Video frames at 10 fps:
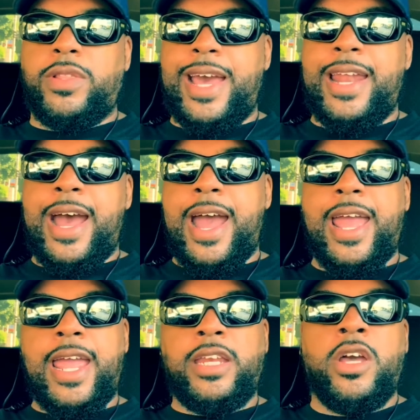that I
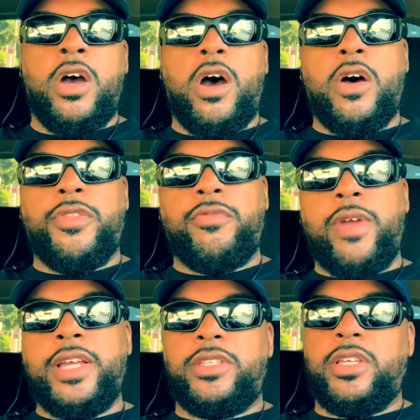hate other
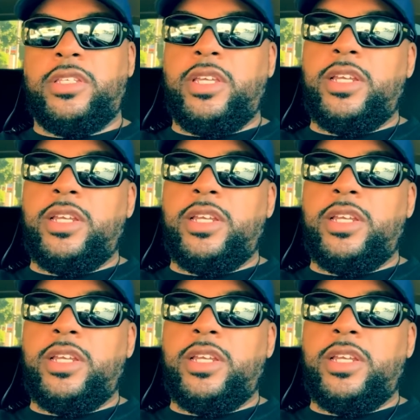races.